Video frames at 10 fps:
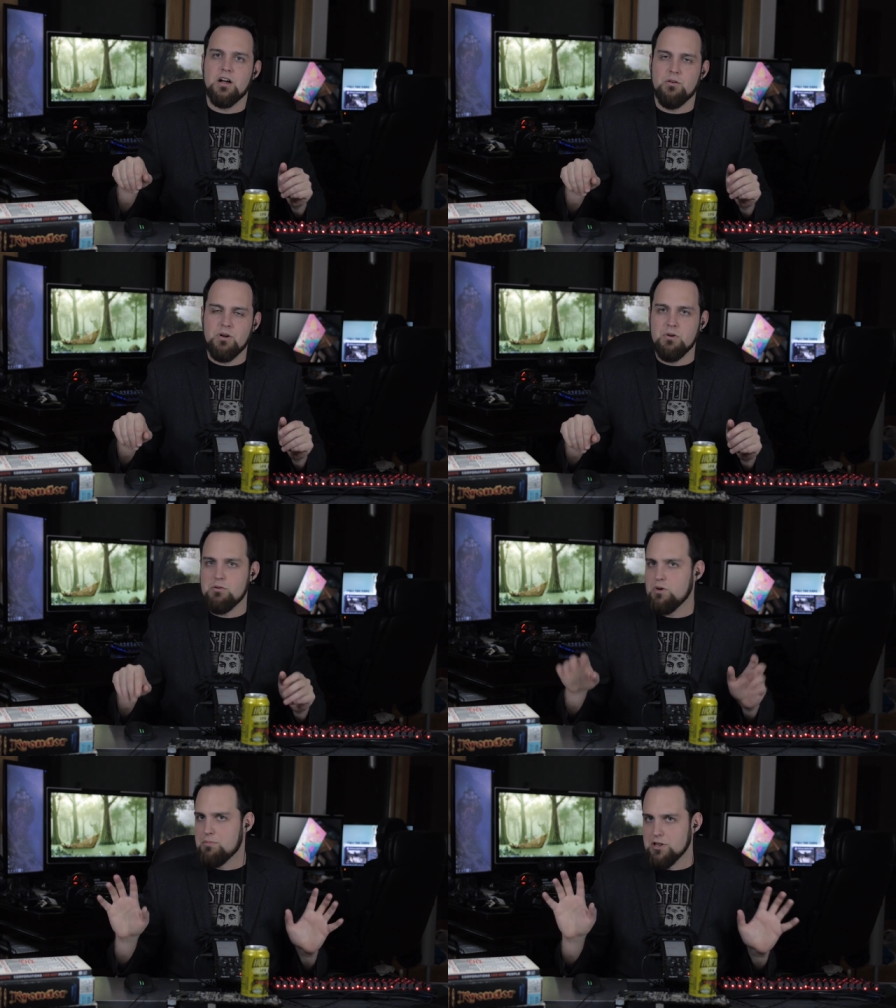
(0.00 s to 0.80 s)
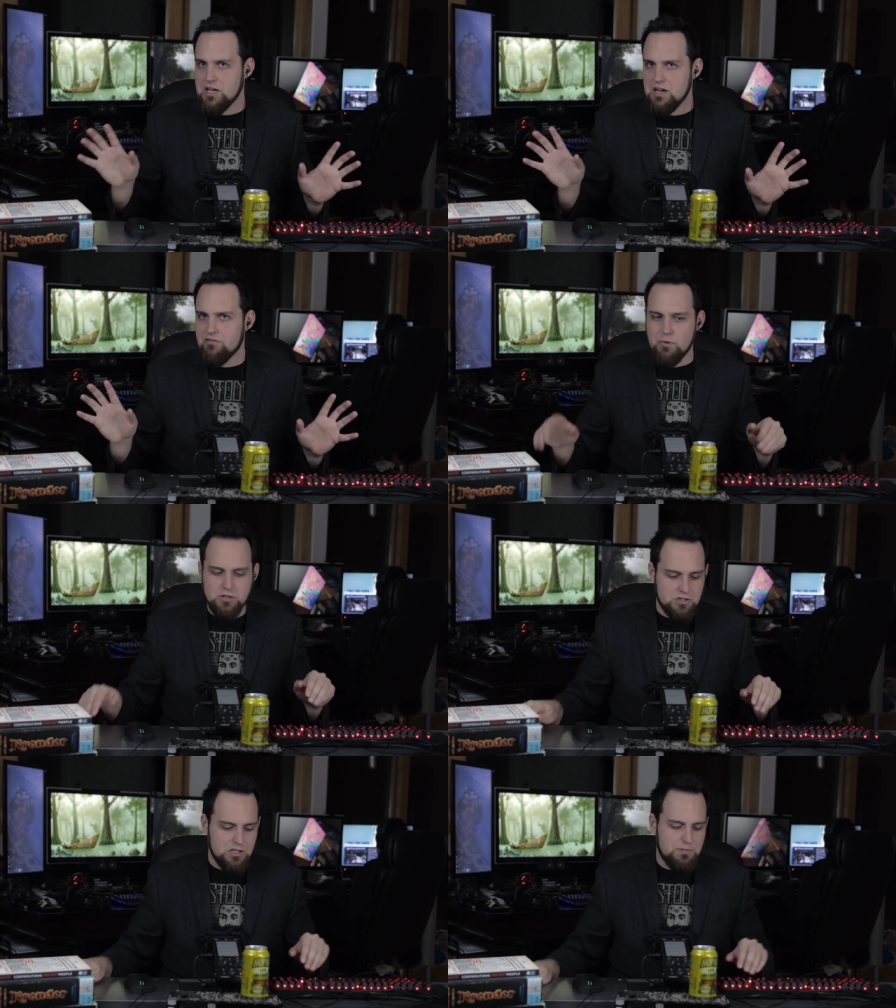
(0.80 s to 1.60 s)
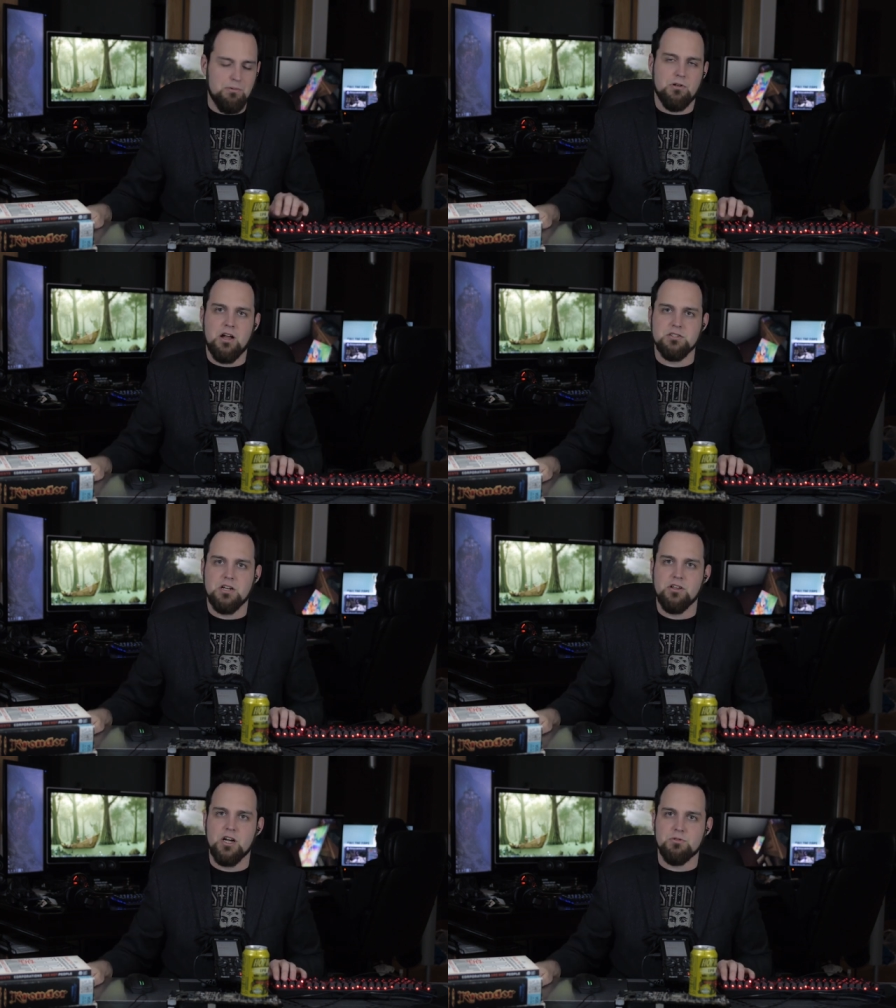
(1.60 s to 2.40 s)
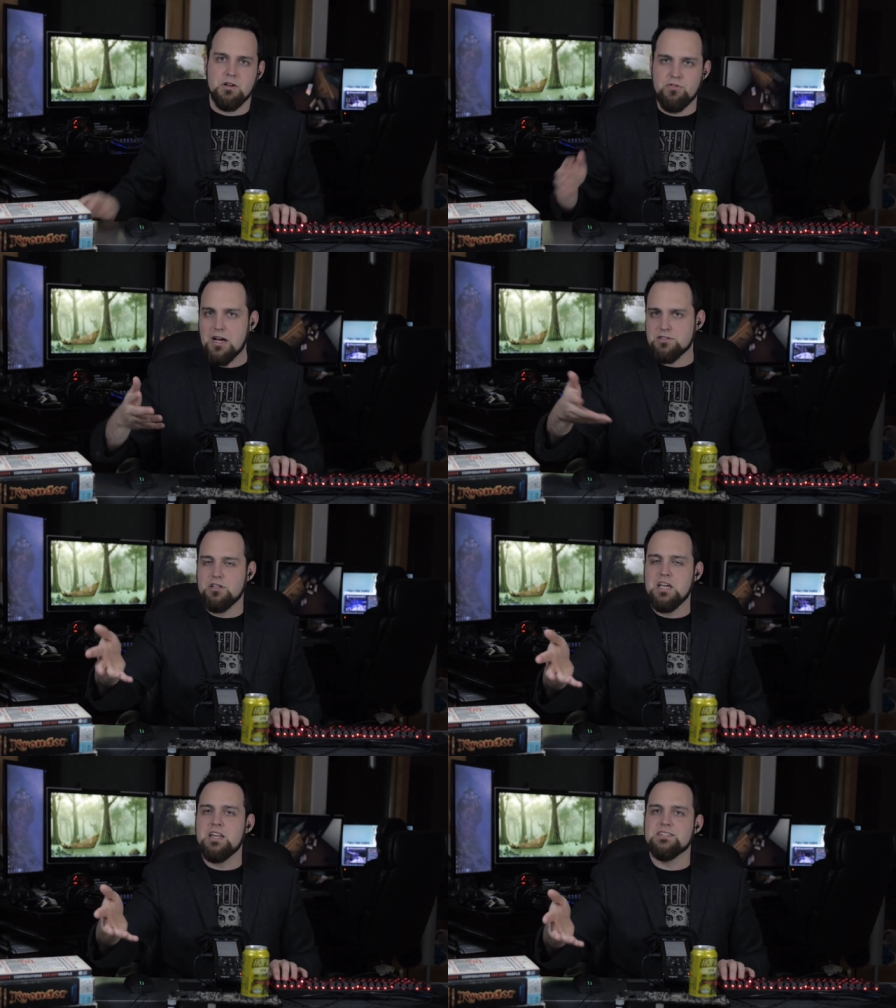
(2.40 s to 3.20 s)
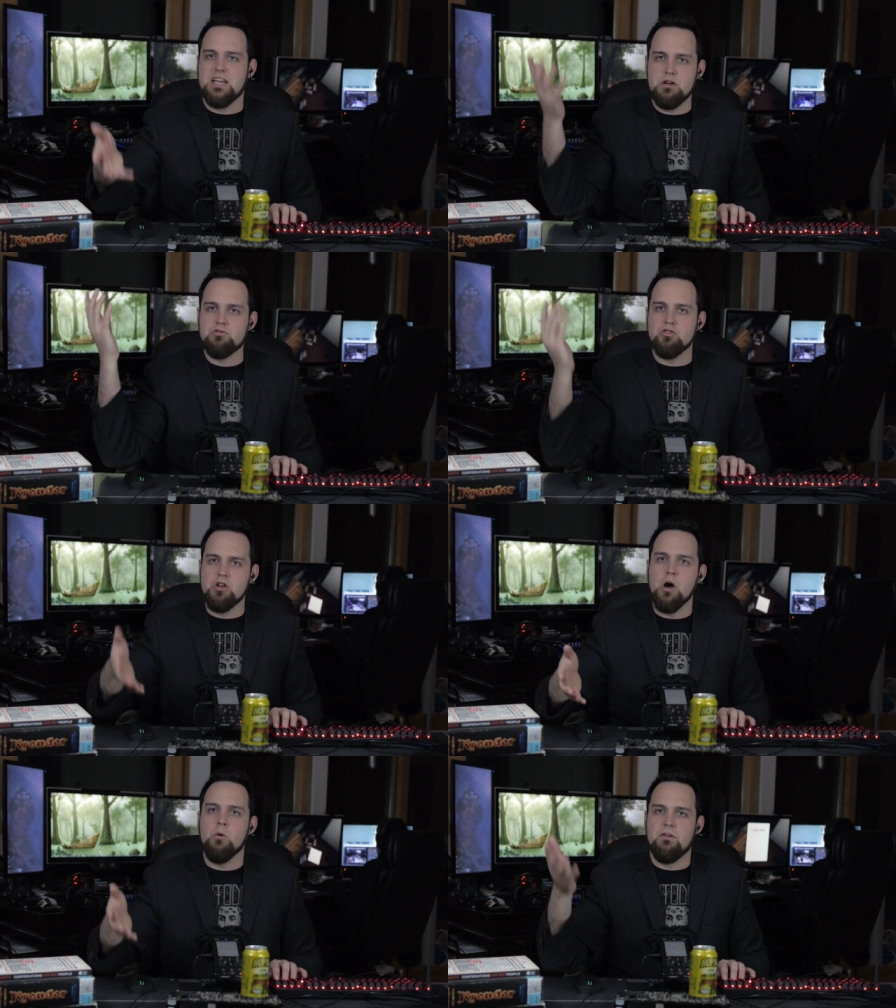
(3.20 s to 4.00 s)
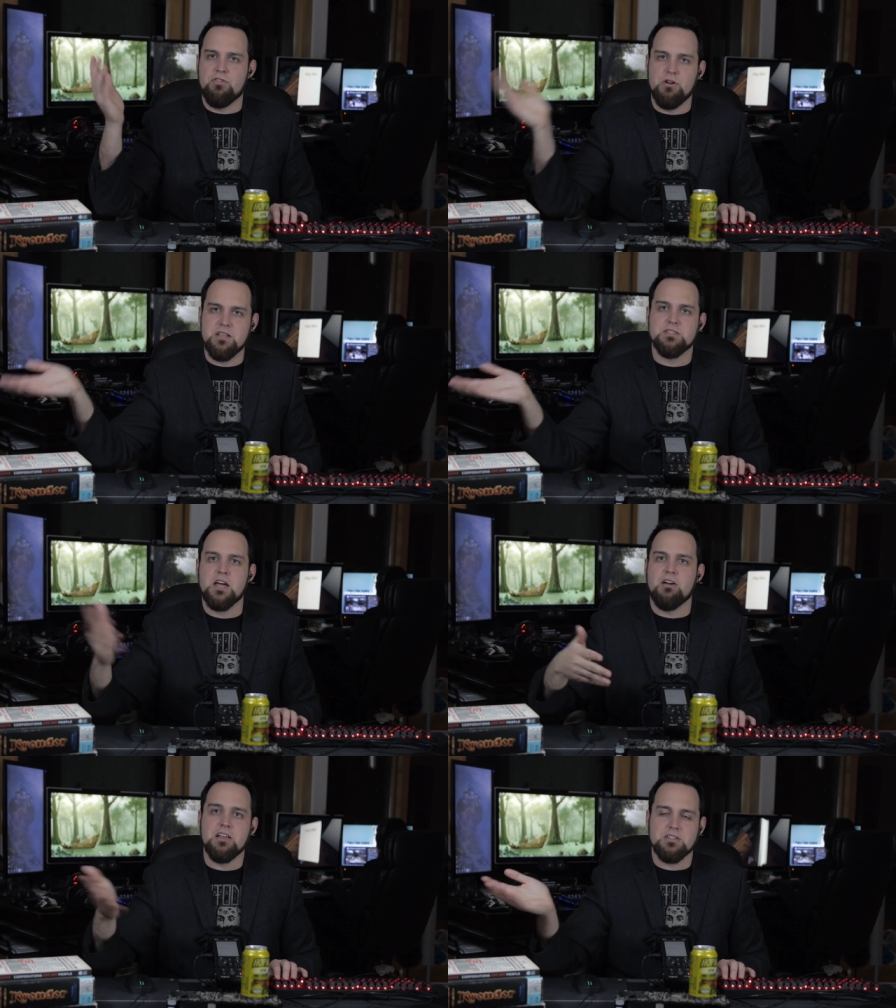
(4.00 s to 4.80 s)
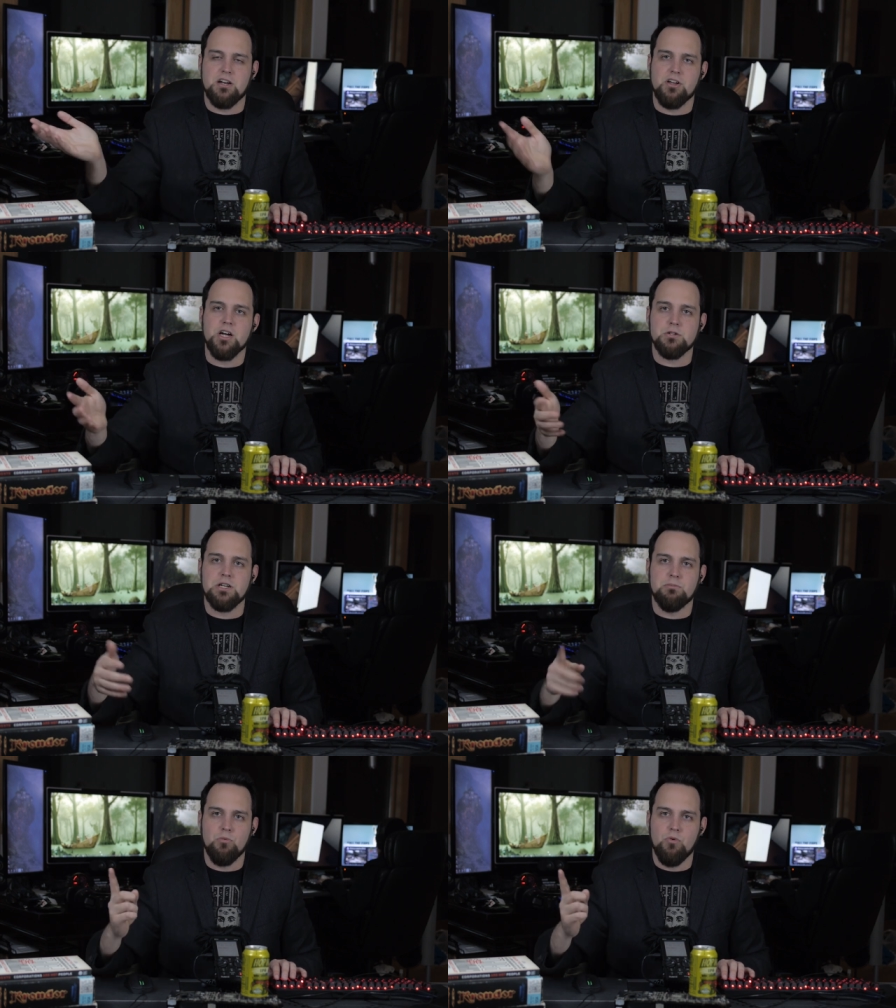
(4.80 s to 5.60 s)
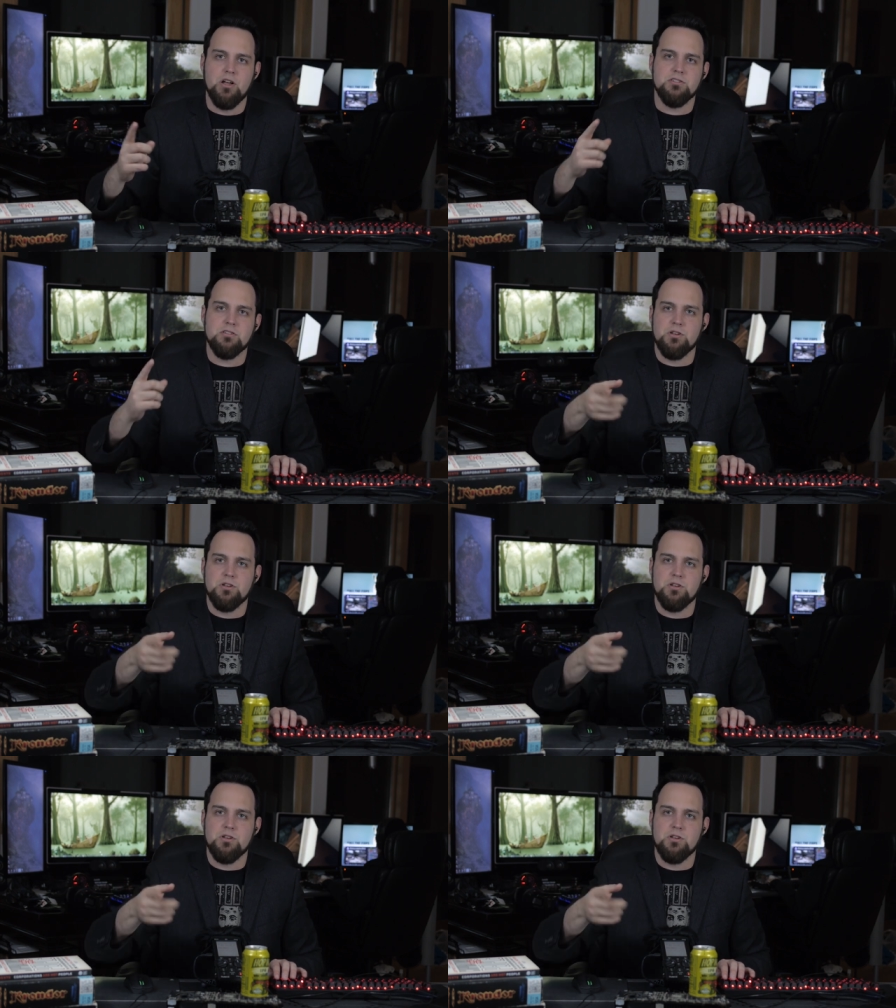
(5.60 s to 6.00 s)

Uh, we, we, we believe most of these people are outside of the country. If you guys are the NSA, you should know if they're inside or outside of the country, number one.